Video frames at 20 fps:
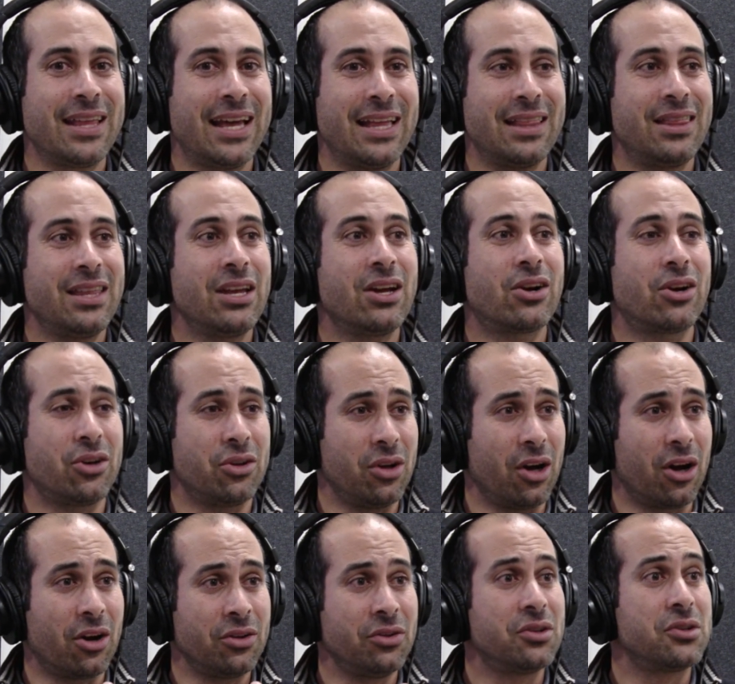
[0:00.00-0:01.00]
that they are
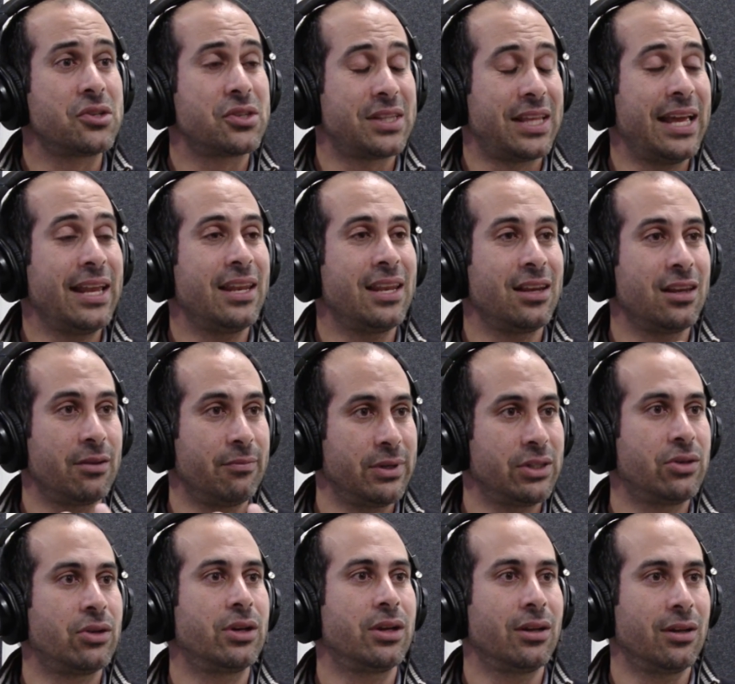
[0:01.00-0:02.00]
understanding the
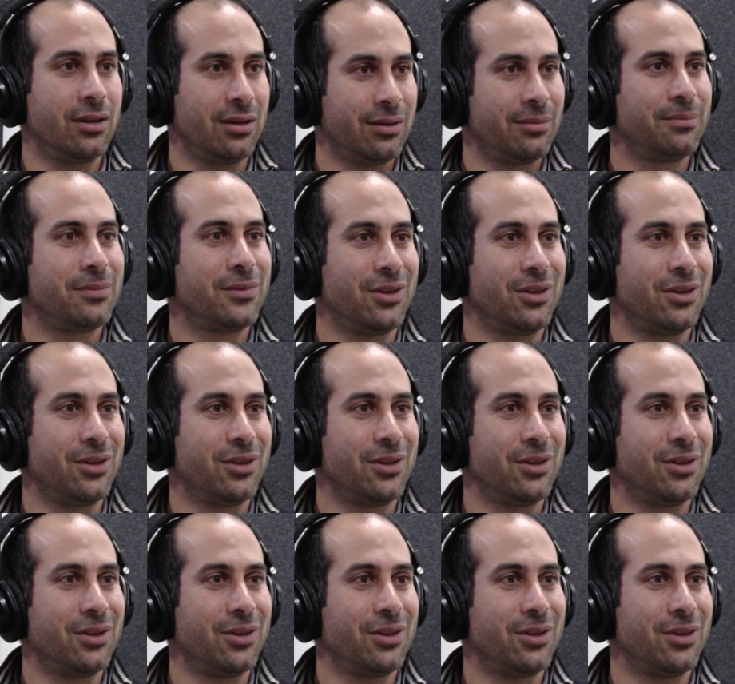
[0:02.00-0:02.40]
material,